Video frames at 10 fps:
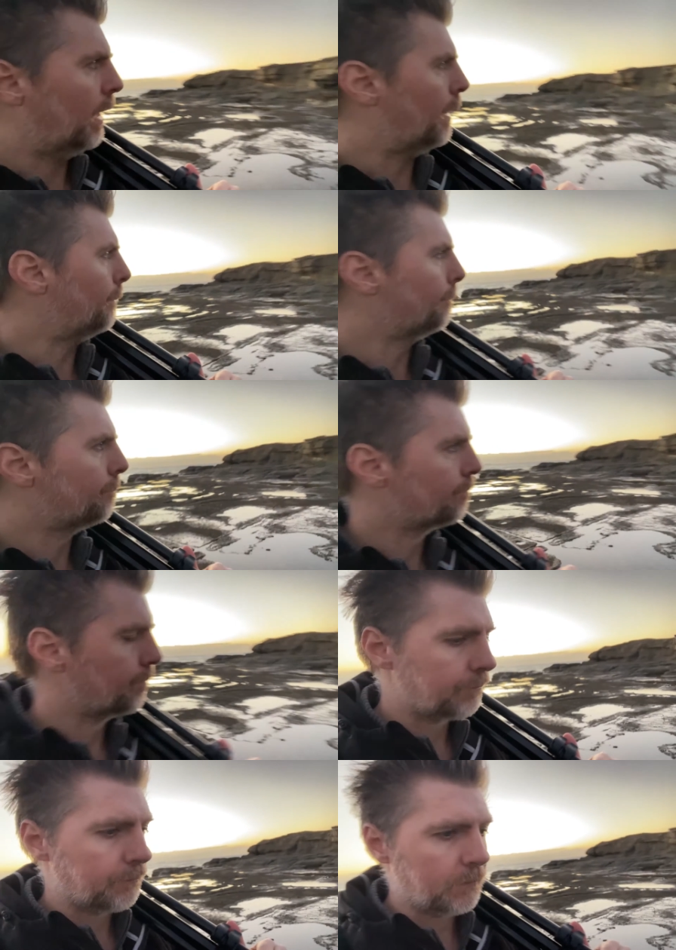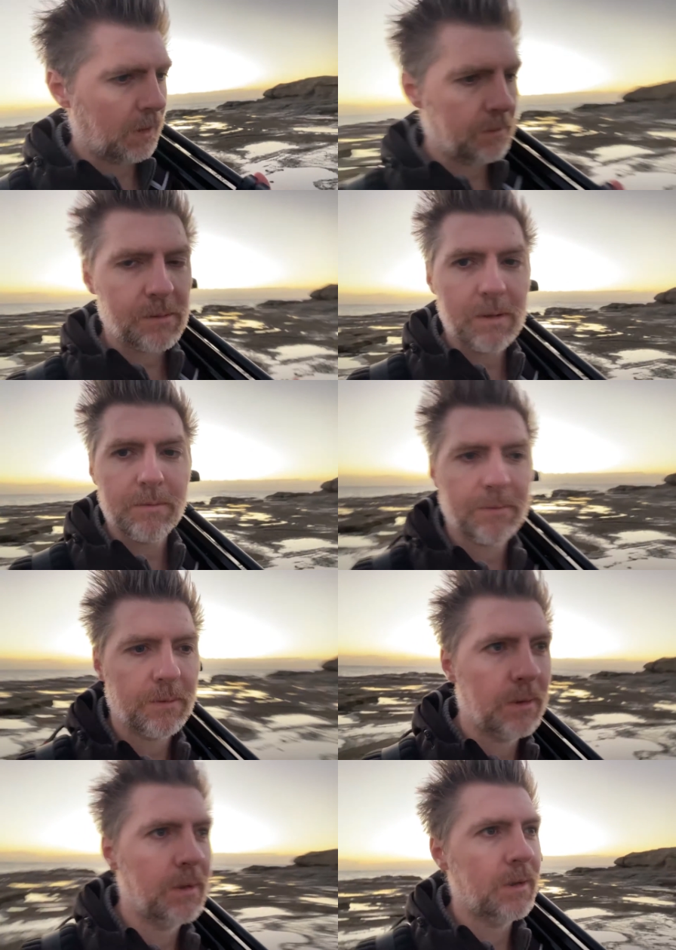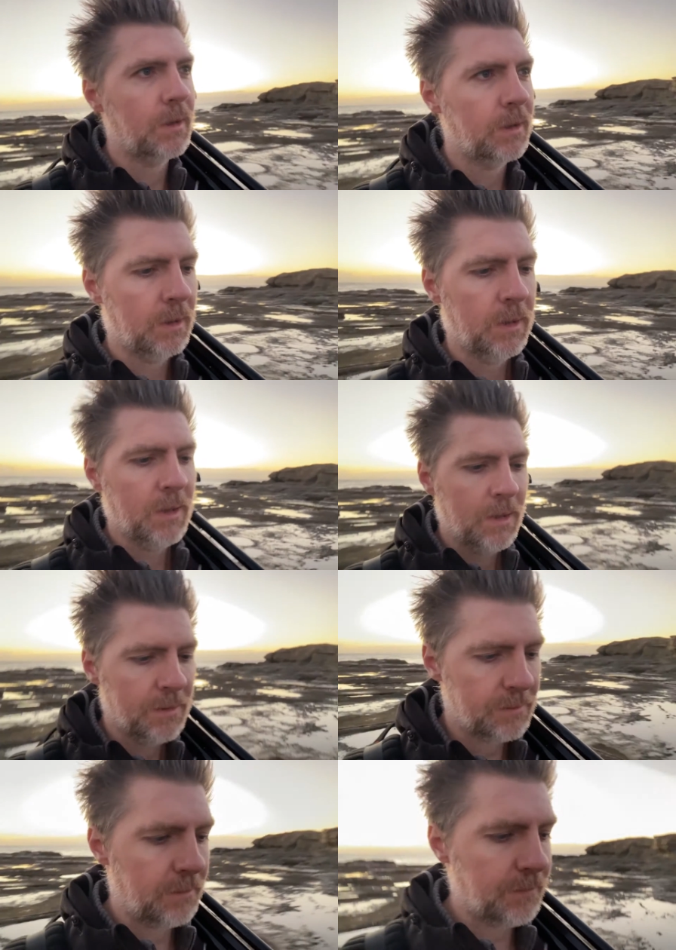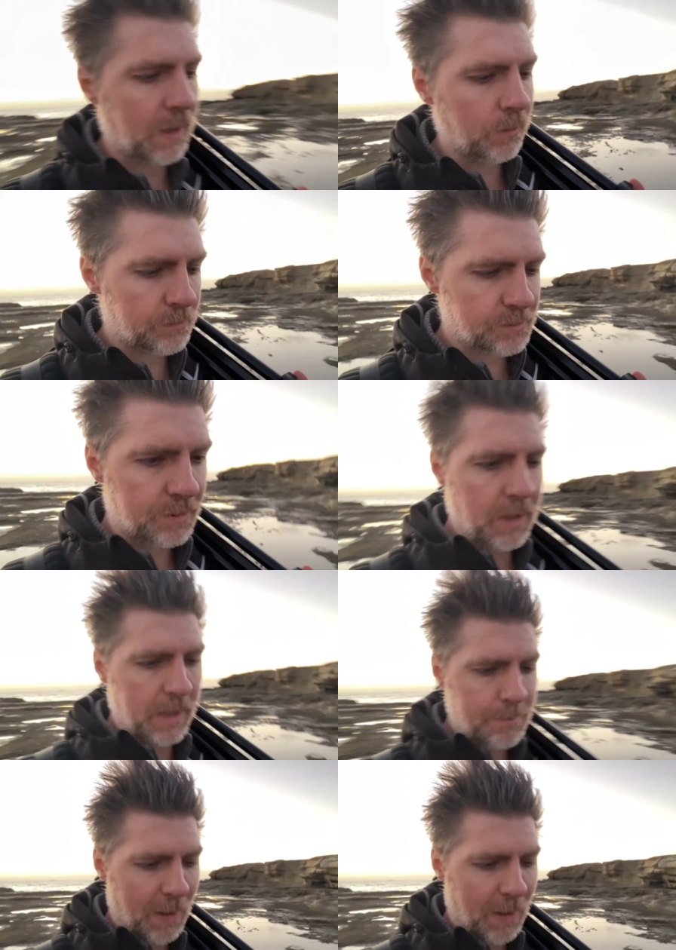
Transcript: Let's see if that looks any